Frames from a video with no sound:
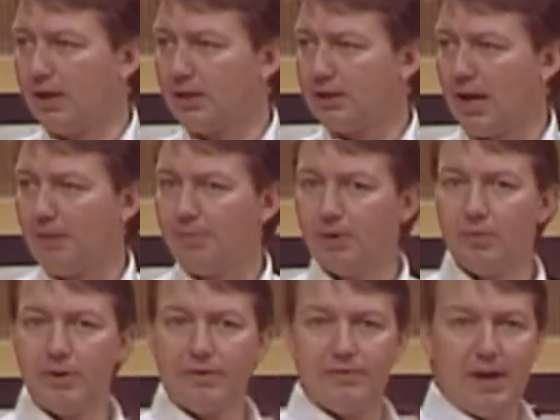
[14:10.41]
They top mm-hmm. it
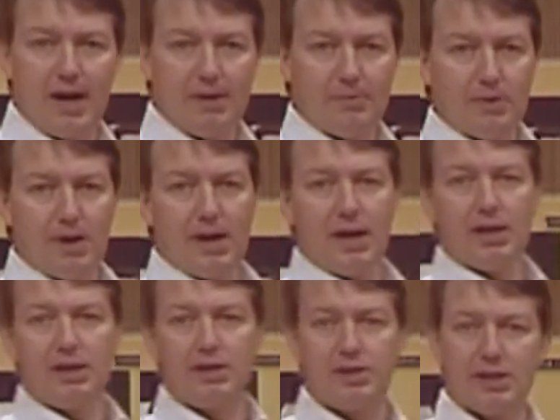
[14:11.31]
with a fine meringue
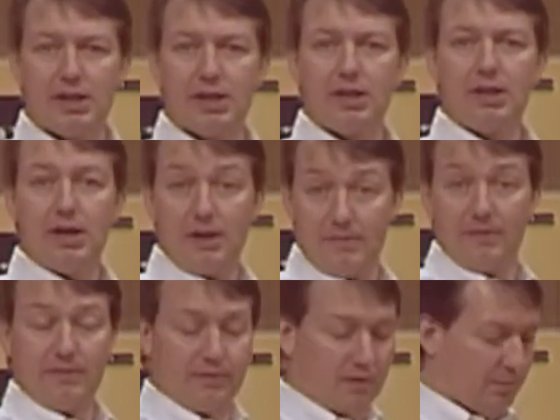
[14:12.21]
and you stick it in the
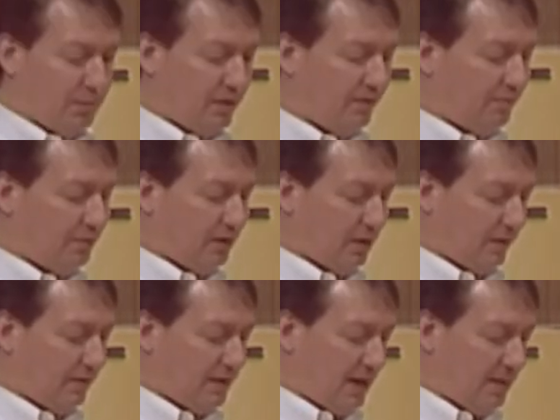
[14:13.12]
oven for a brief period
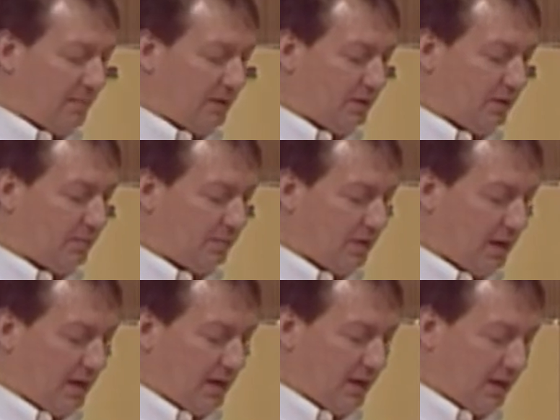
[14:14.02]
of time until the
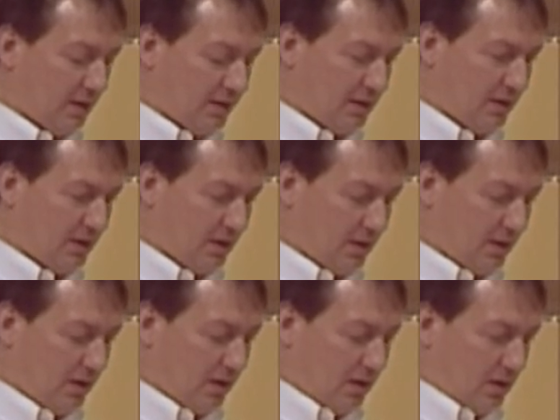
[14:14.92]
meringue gets
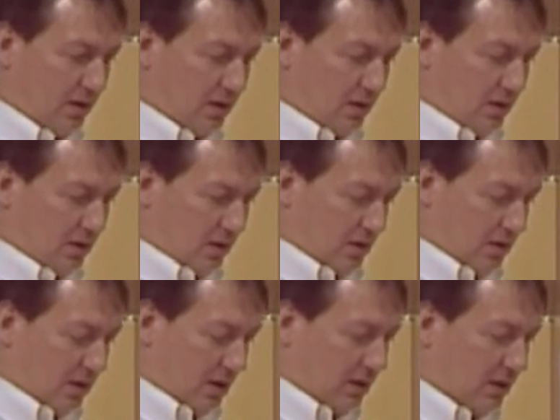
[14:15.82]

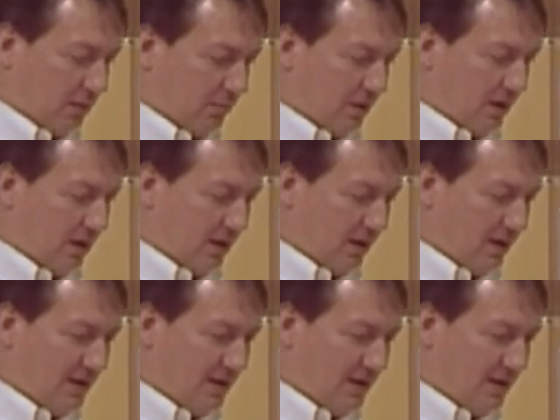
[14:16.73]
nice and brown.